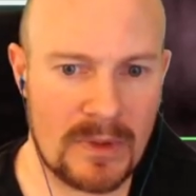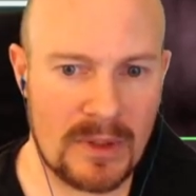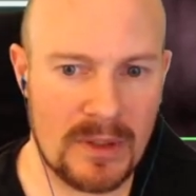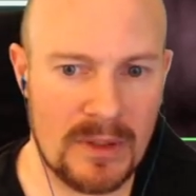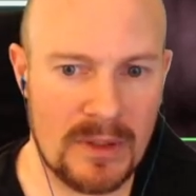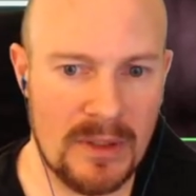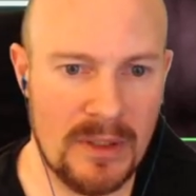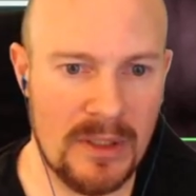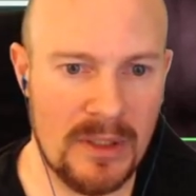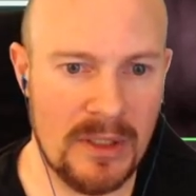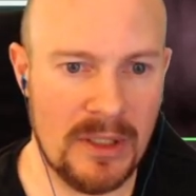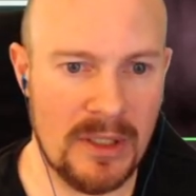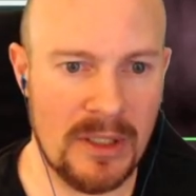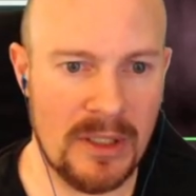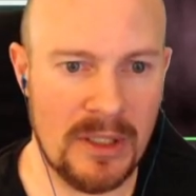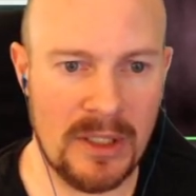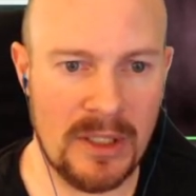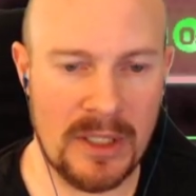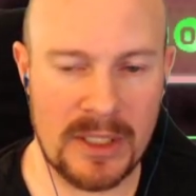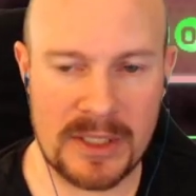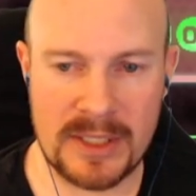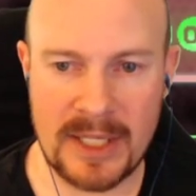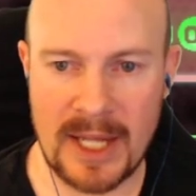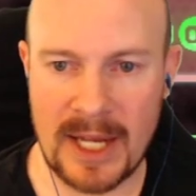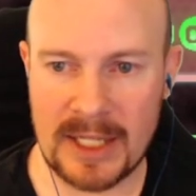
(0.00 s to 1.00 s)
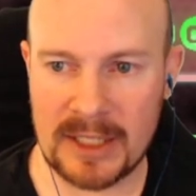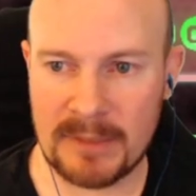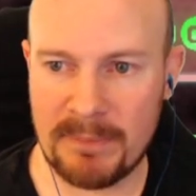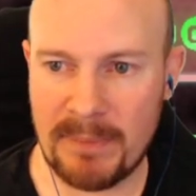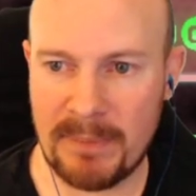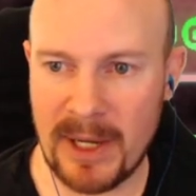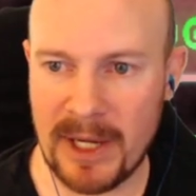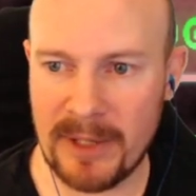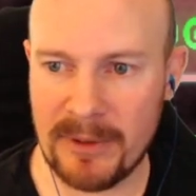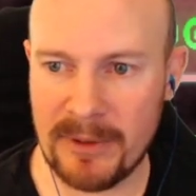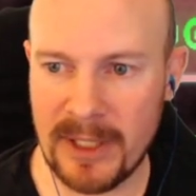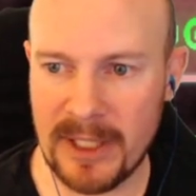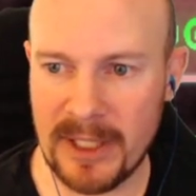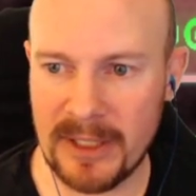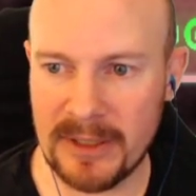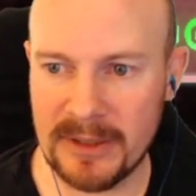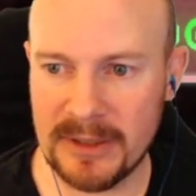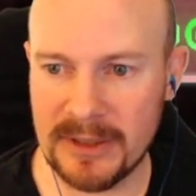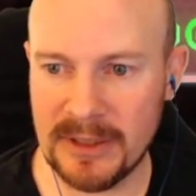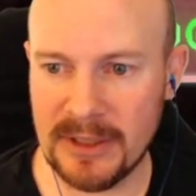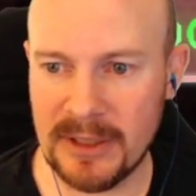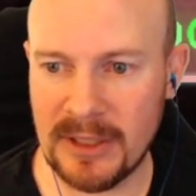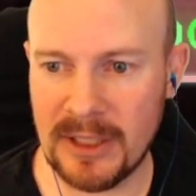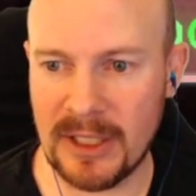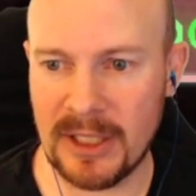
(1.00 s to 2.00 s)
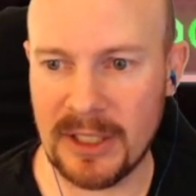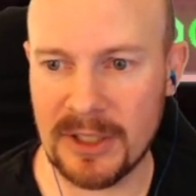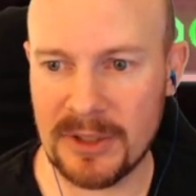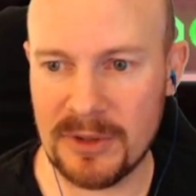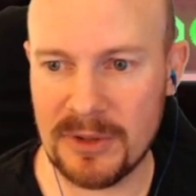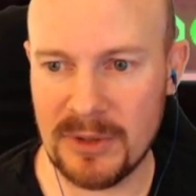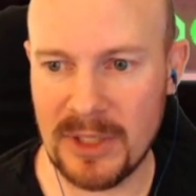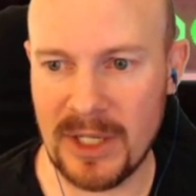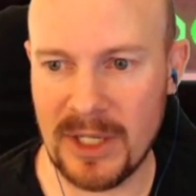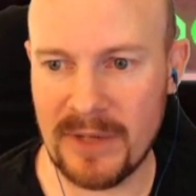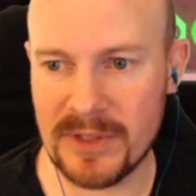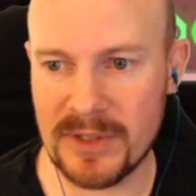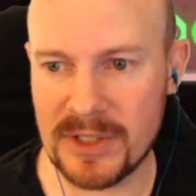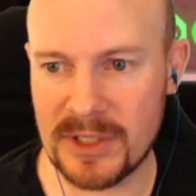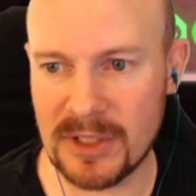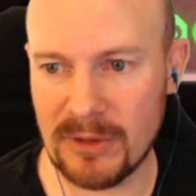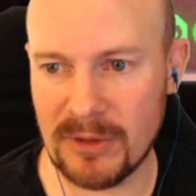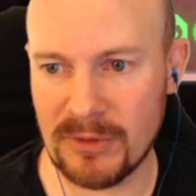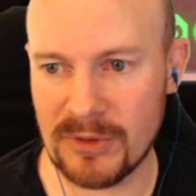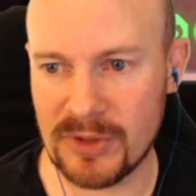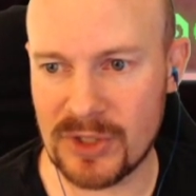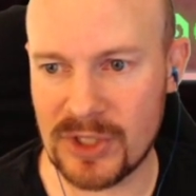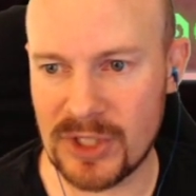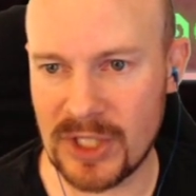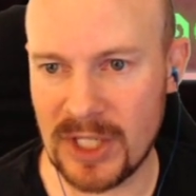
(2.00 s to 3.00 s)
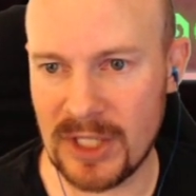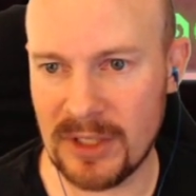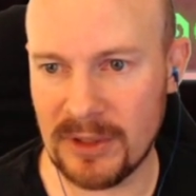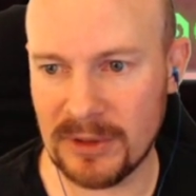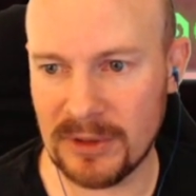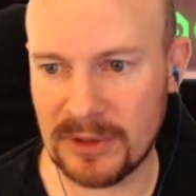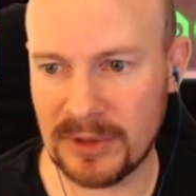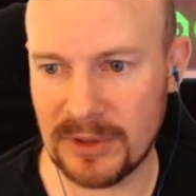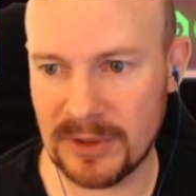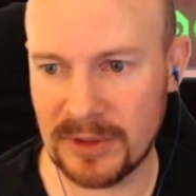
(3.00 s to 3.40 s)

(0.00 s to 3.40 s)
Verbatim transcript: Uh, attack the pirate. Ugh, oh, you have a Zoltan shield.